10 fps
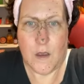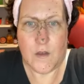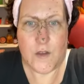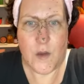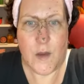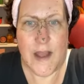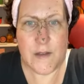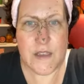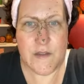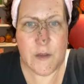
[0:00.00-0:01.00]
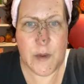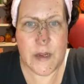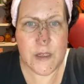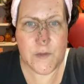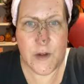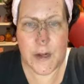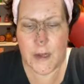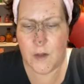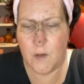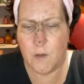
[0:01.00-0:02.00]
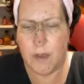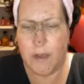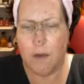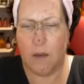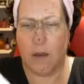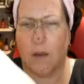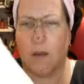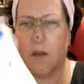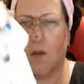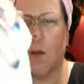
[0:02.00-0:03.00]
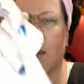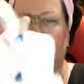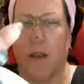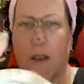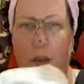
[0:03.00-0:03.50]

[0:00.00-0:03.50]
So how's everybody's Friday going? Going good, I